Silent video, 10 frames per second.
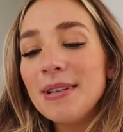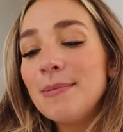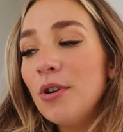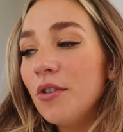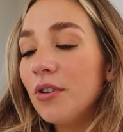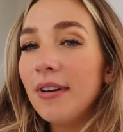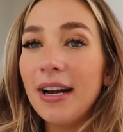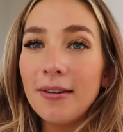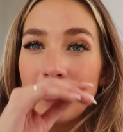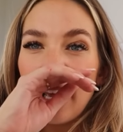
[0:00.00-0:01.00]
He's moving
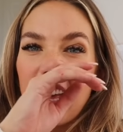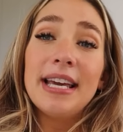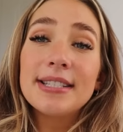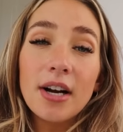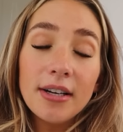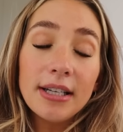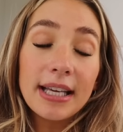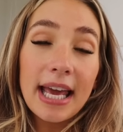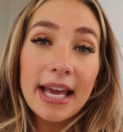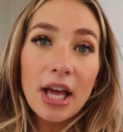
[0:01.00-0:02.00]
around. He's starting to
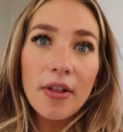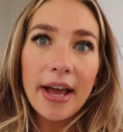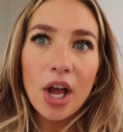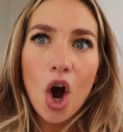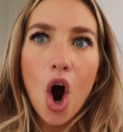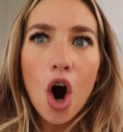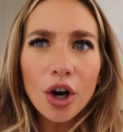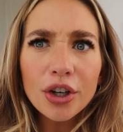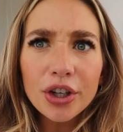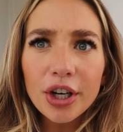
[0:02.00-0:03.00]
kick like
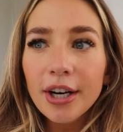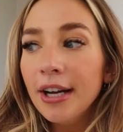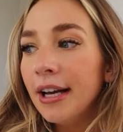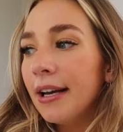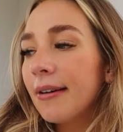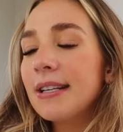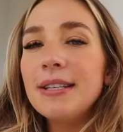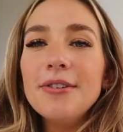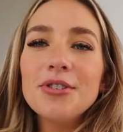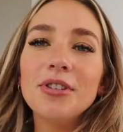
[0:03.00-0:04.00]
harder
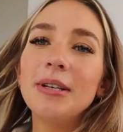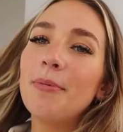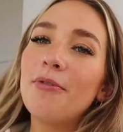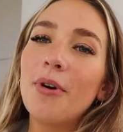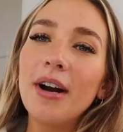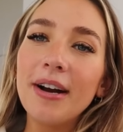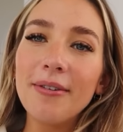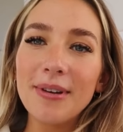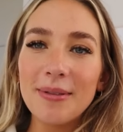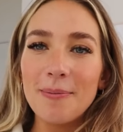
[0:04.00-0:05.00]
because usually
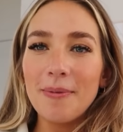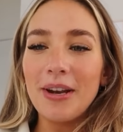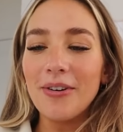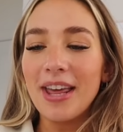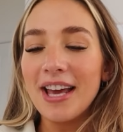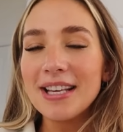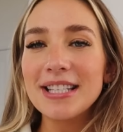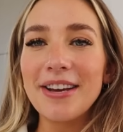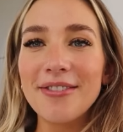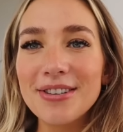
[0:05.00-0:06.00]
before with little
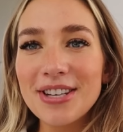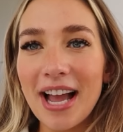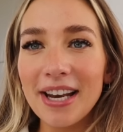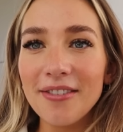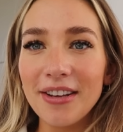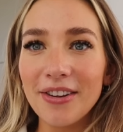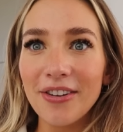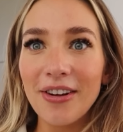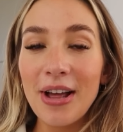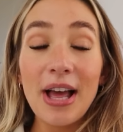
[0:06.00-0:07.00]
kicks, it was kind of
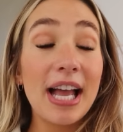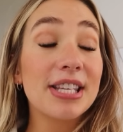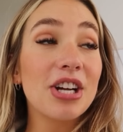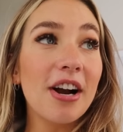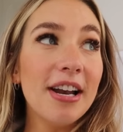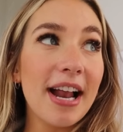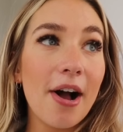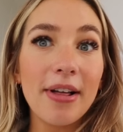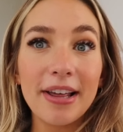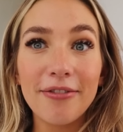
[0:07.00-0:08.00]
either, it started
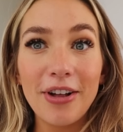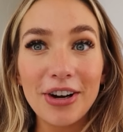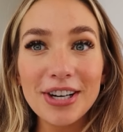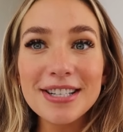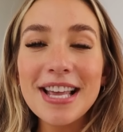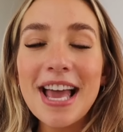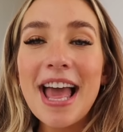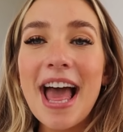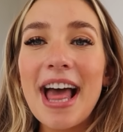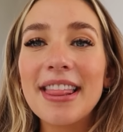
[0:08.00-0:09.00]
out like flutters,
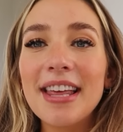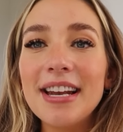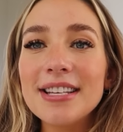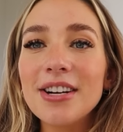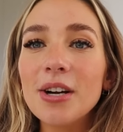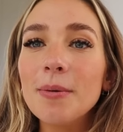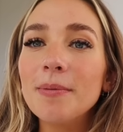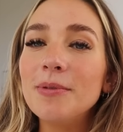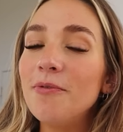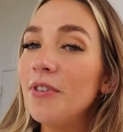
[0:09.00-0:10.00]
and then it
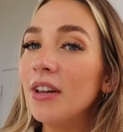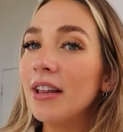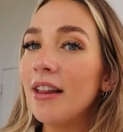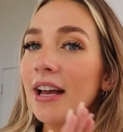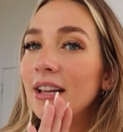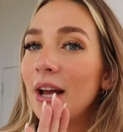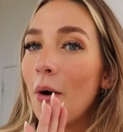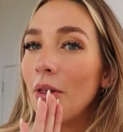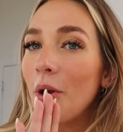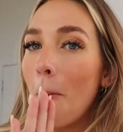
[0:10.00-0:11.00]
started feeling like like
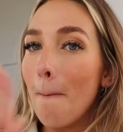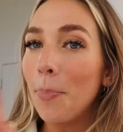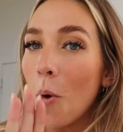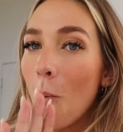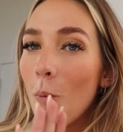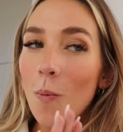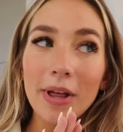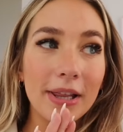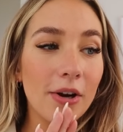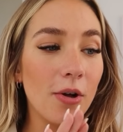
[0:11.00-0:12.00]
a little,
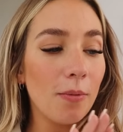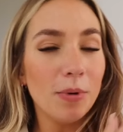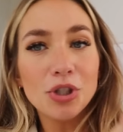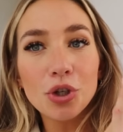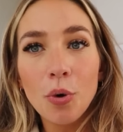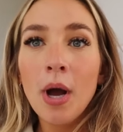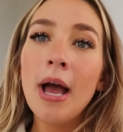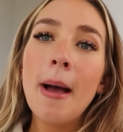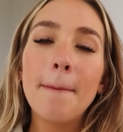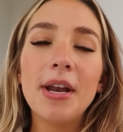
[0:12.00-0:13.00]
like a little which,
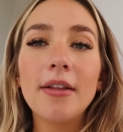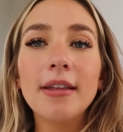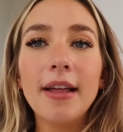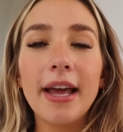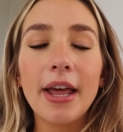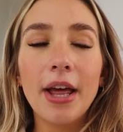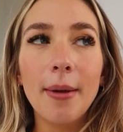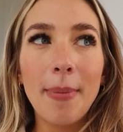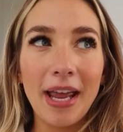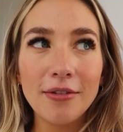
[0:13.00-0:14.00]
but nothing like
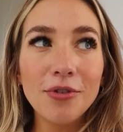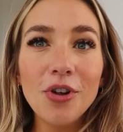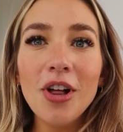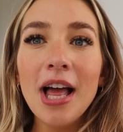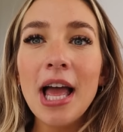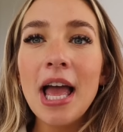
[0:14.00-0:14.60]
painful.